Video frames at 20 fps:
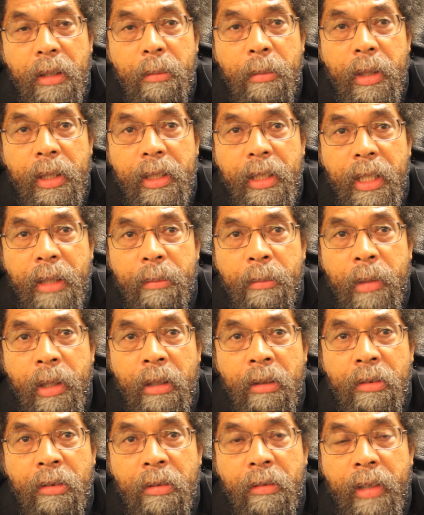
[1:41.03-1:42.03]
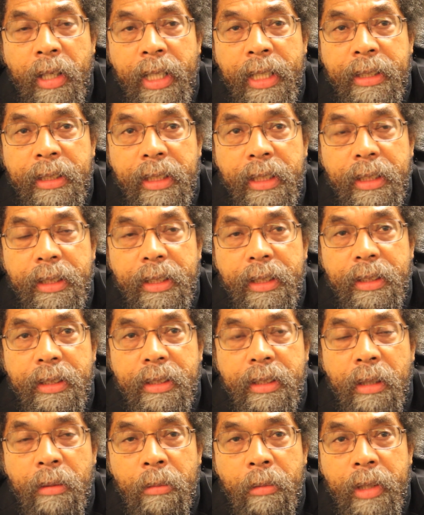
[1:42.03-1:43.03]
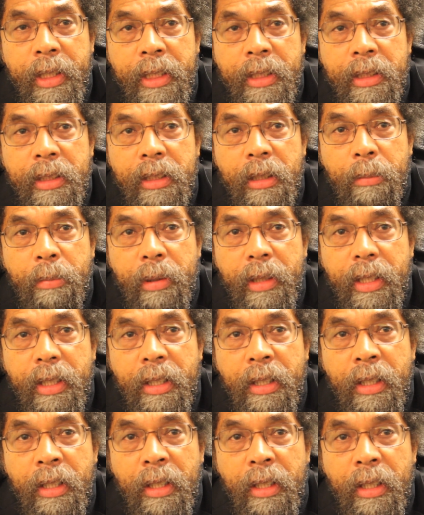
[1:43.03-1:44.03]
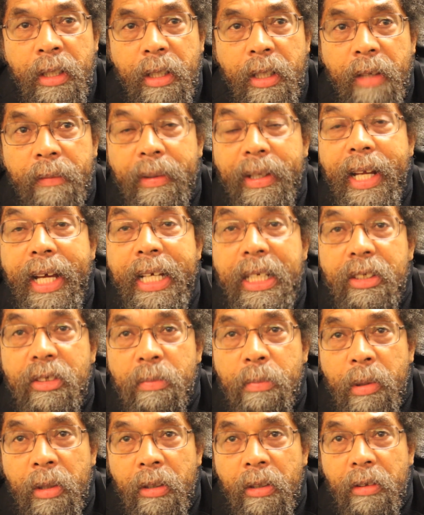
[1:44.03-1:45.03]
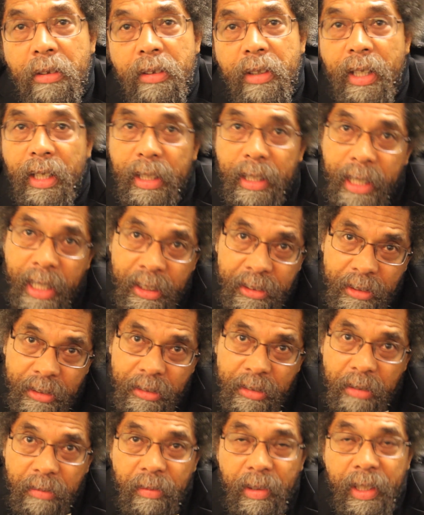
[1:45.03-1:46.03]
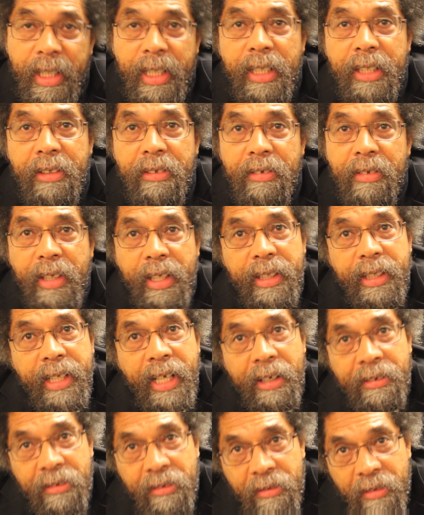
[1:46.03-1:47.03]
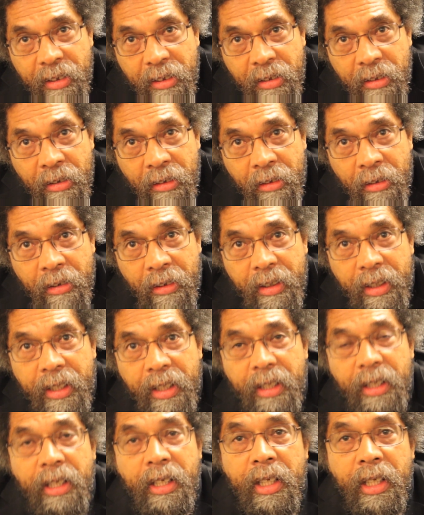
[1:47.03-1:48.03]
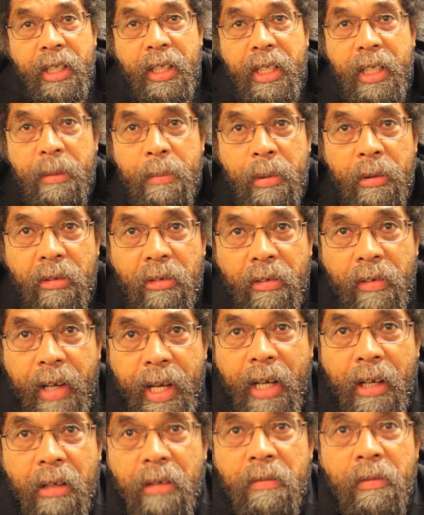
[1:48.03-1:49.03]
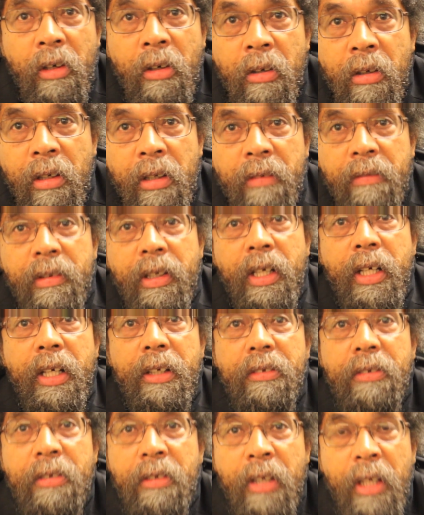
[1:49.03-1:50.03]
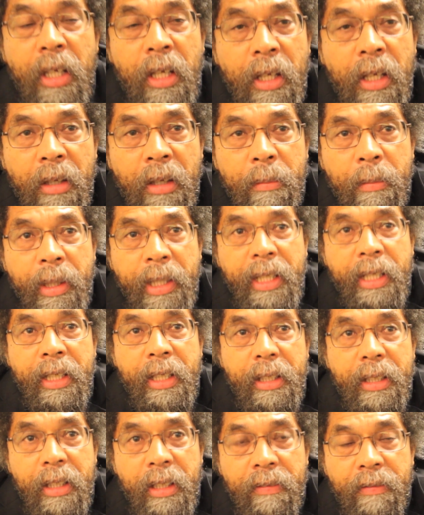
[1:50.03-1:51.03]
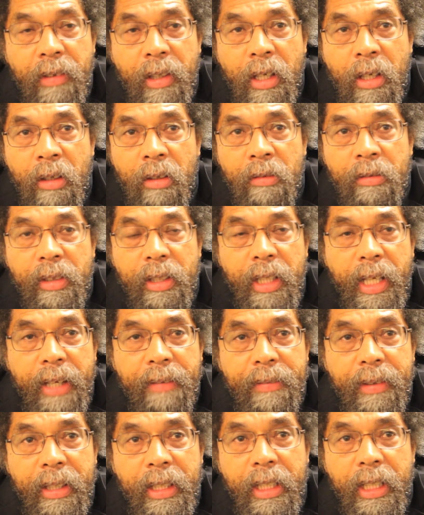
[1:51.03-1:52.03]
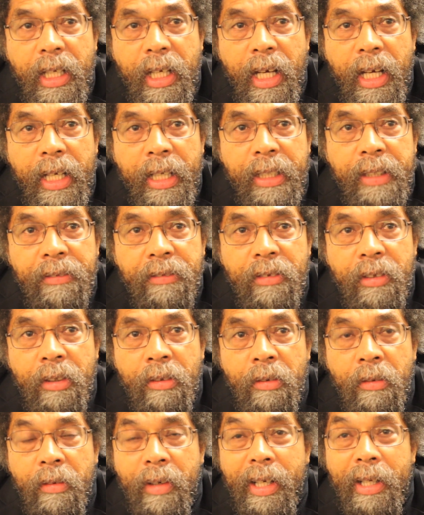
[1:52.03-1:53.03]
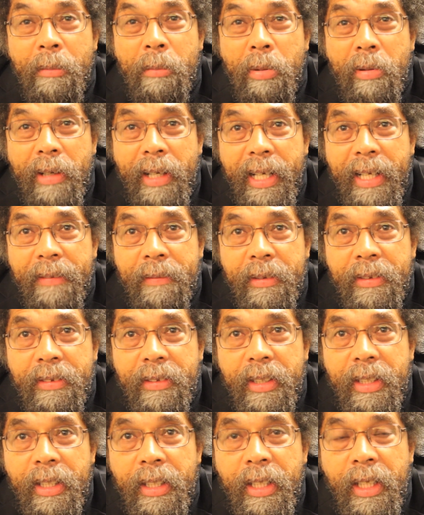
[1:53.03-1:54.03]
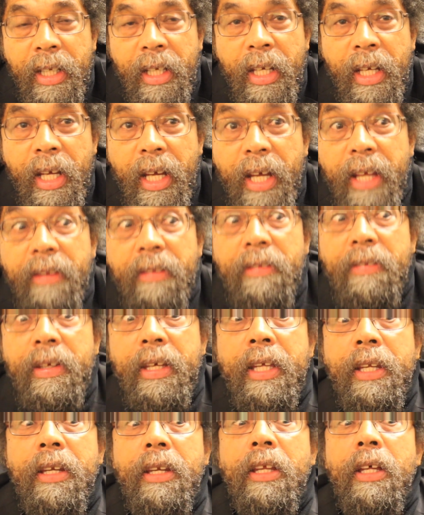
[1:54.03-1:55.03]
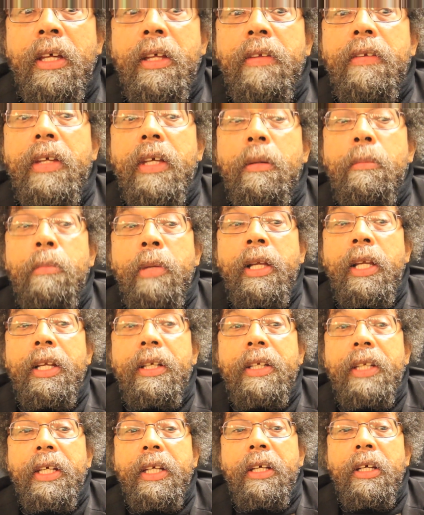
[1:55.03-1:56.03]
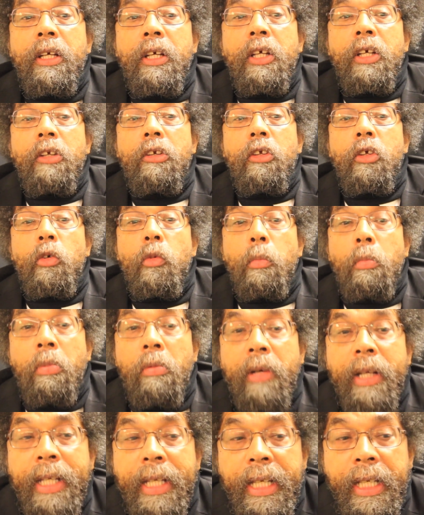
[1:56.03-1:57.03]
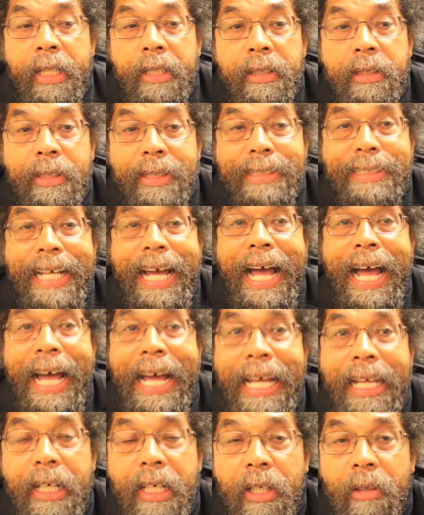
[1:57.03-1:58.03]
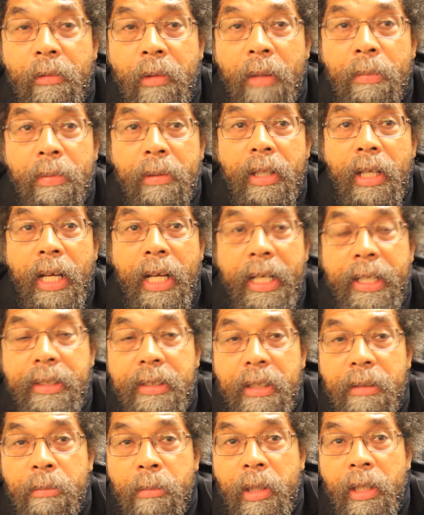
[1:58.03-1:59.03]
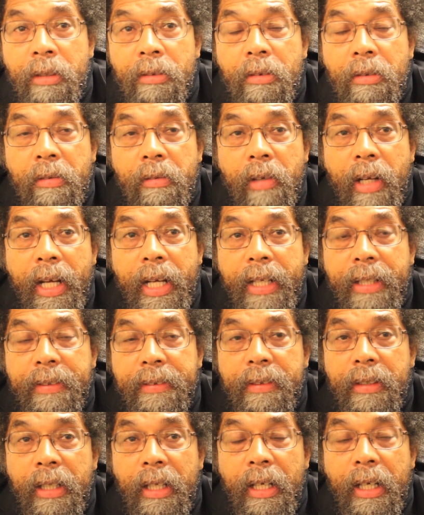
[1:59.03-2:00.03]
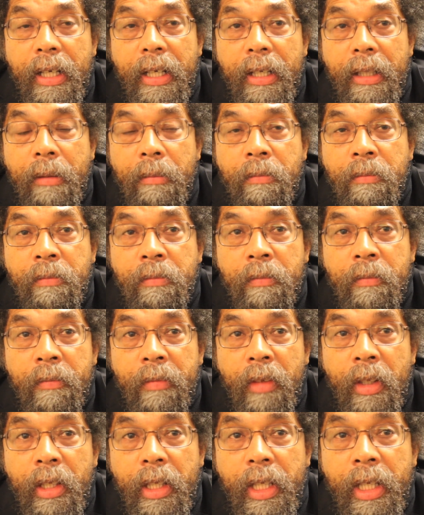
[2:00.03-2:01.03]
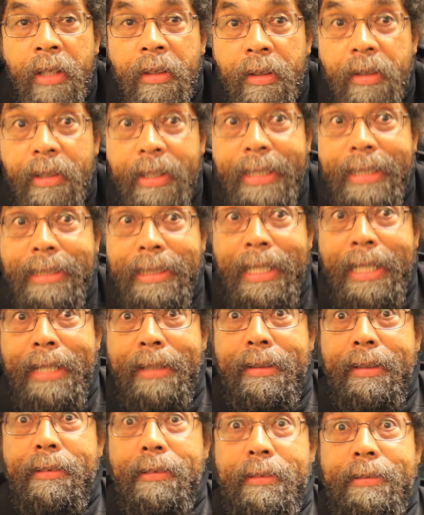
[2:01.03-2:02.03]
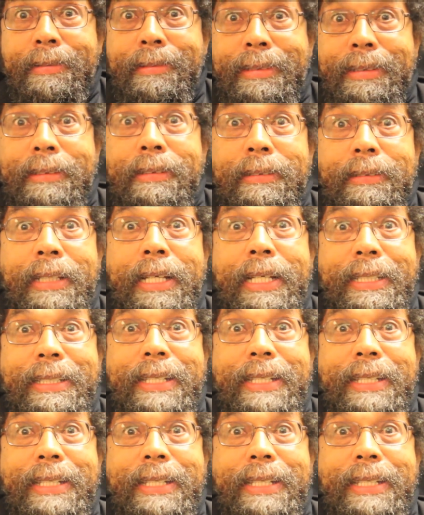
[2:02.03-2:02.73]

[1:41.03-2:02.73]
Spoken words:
But that militarizing, in some ways, is the peak of an iceberg. You got national surveillance, you got national security, keeping track of all of us, making it difficult to have any kind of genuine privacy, and then the ability to bring in such highly weaponized and militarized entities like look like